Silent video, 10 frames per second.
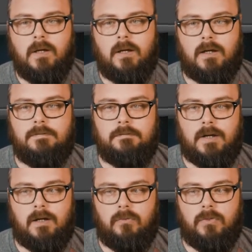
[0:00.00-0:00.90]
I
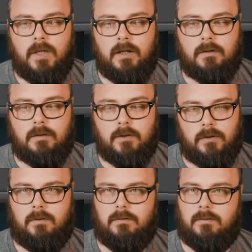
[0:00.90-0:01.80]
found that there
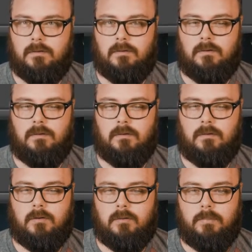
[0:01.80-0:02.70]
is
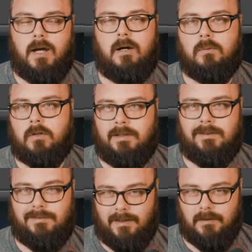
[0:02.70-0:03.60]
power in
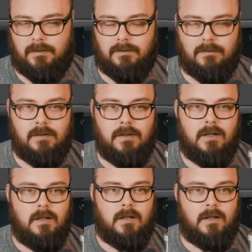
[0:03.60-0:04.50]
the silence.
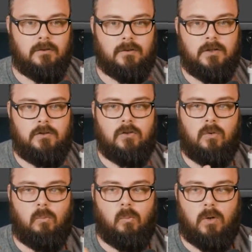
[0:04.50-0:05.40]
And so I
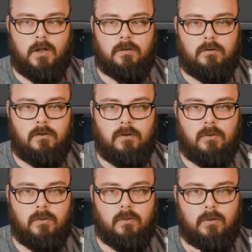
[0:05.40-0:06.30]
don't want
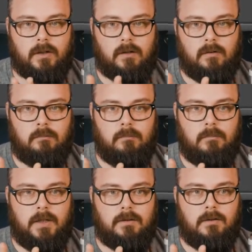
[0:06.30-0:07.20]
to like
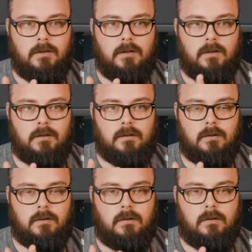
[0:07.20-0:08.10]
make the
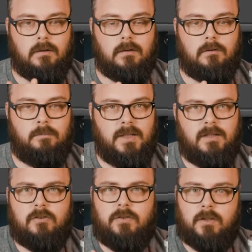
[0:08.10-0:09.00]

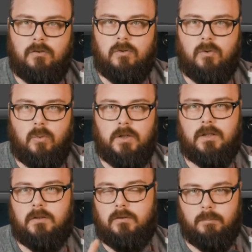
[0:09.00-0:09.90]
speaking just like too
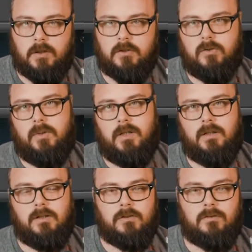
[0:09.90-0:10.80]
quick and too
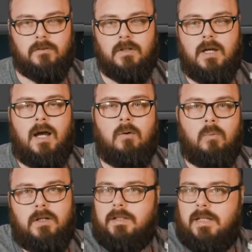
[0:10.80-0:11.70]
punctuated, and just I
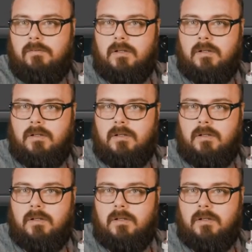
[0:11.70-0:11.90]
wanted to be